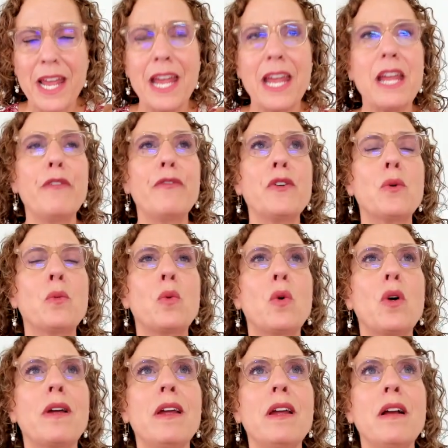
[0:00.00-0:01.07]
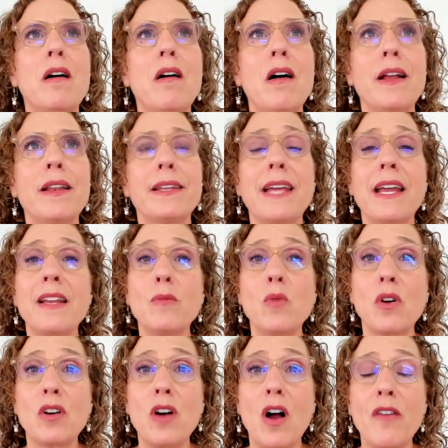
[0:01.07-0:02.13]
If you're working on getting more
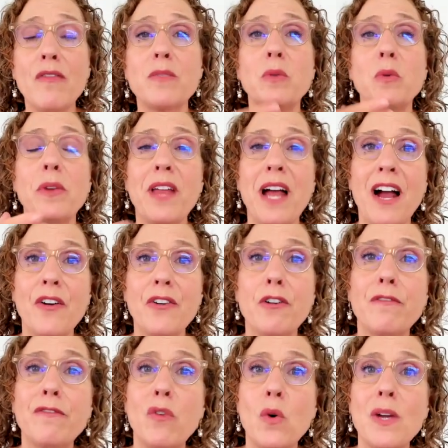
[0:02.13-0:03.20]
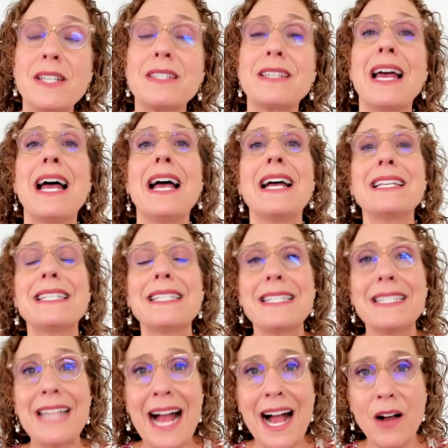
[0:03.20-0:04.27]
comfortable with how your voice
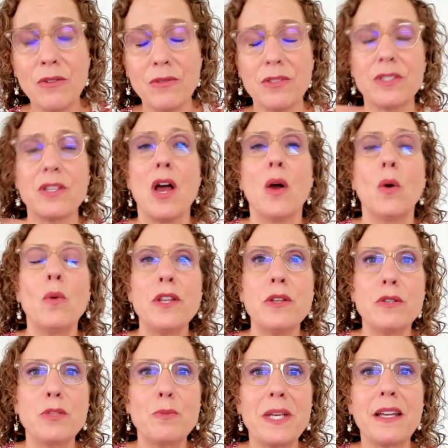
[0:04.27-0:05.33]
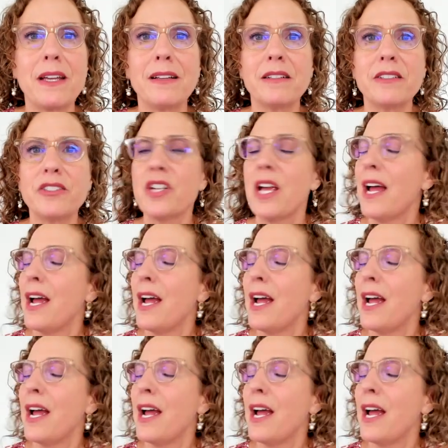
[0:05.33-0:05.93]
sounds when you speak English,